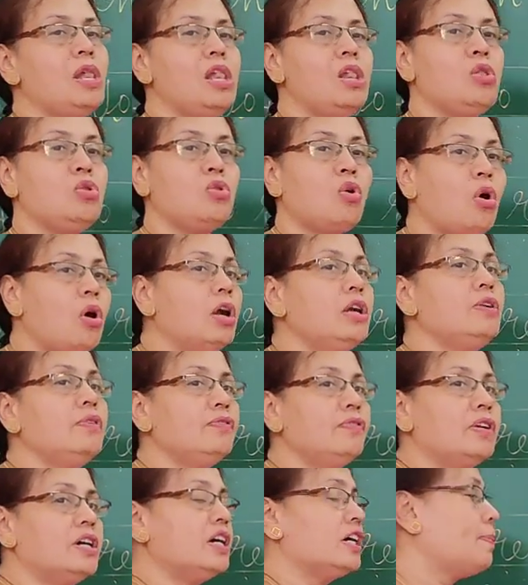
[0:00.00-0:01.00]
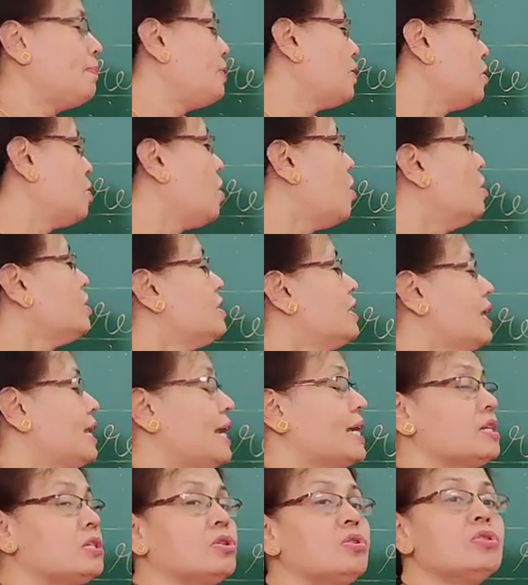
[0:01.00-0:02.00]
will not work because the
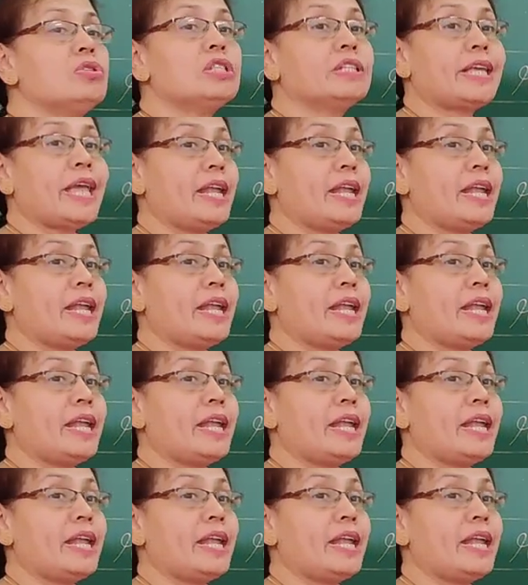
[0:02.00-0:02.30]
electrons